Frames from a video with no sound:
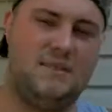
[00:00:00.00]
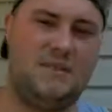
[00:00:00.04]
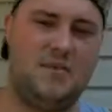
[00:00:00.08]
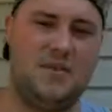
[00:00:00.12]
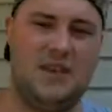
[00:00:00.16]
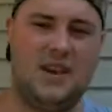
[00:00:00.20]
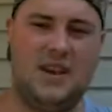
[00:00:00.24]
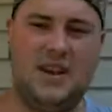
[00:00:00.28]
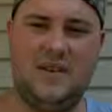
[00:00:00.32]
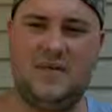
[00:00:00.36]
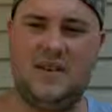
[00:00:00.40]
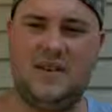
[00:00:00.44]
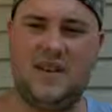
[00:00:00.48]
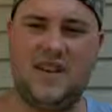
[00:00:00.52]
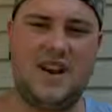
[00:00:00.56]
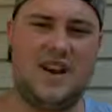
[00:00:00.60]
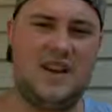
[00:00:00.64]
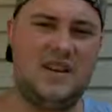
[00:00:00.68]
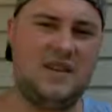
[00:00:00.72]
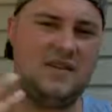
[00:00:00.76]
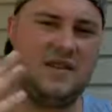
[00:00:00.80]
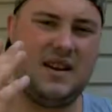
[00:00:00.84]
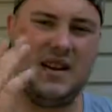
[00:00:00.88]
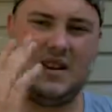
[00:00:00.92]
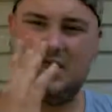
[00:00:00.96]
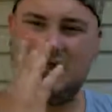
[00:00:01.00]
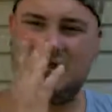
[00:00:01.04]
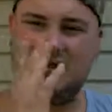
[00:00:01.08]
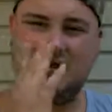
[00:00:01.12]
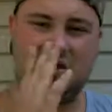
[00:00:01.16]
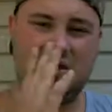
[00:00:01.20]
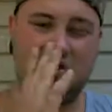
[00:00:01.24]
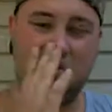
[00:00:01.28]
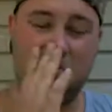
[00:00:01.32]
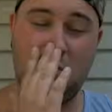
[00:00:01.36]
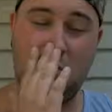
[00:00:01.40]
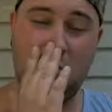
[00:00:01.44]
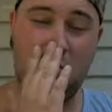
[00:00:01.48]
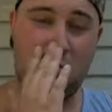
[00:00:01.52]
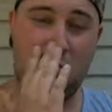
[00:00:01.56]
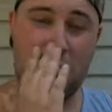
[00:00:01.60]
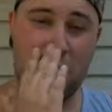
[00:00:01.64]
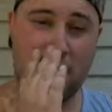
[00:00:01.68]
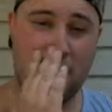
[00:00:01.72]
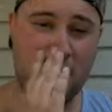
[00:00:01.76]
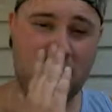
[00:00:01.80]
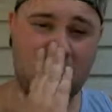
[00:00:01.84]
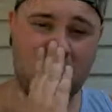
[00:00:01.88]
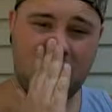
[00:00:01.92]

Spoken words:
but even then, it's smooth.